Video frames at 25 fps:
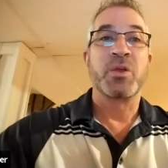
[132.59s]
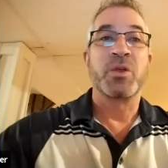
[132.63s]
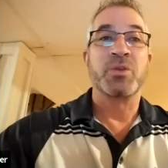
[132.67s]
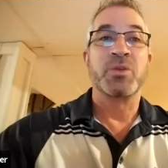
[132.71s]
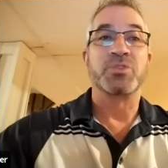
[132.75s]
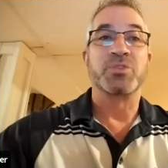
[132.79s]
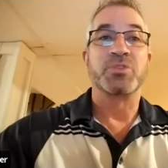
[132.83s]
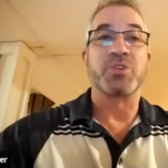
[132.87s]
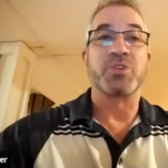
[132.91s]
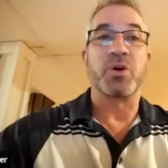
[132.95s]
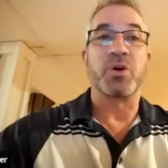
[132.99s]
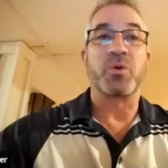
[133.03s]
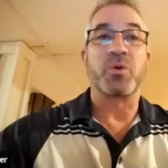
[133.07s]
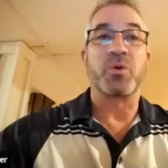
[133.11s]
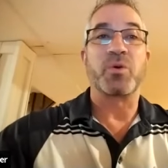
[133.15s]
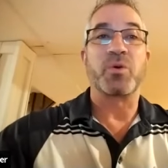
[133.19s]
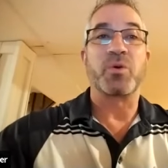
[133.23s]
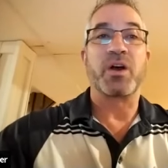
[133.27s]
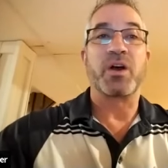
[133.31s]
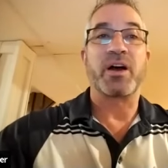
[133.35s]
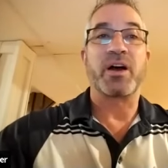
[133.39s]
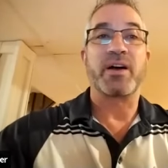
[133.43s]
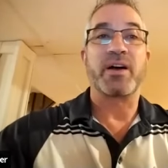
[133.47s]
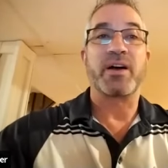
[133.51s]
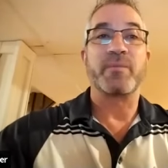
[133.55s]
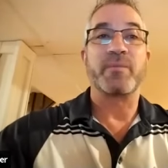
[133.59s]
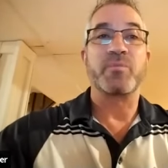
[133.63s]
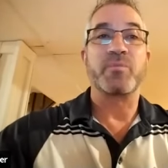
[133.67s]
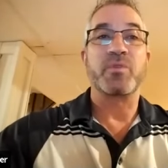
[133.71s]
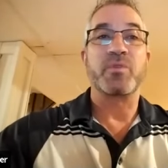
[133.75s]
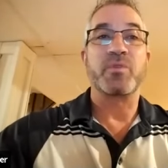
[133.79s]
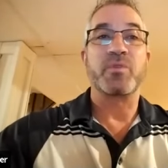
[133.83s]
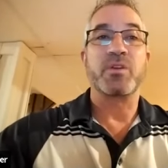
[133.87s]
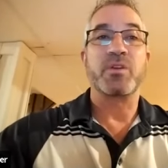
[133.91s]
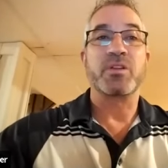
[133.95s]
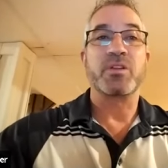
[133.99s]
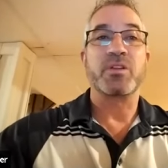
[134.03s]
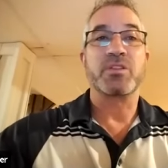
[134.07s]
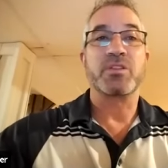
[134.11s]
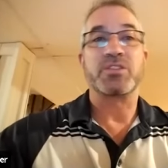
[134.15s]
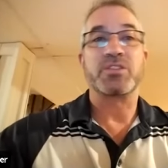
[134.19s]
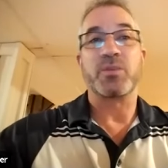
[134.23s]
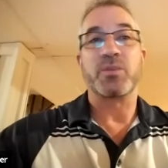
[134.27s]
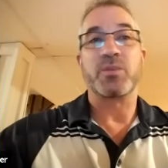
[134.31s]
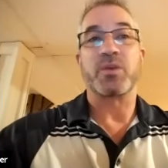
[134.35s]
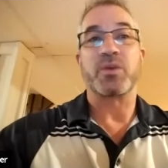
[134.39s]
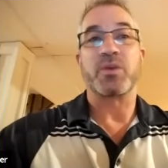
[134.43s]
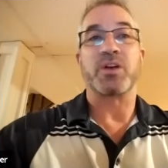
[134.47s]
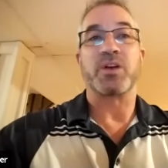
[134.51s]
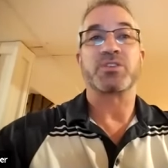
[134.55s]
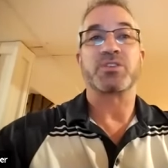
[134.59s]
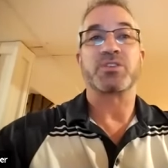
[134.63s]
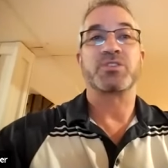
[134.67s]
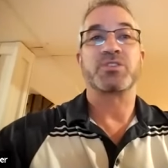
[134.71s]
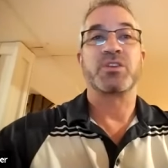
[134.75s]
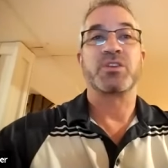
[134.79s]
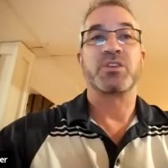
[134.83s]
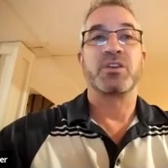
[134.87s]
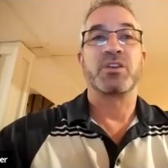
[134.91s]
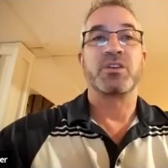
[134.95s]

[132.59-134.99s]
So um, let's see what else.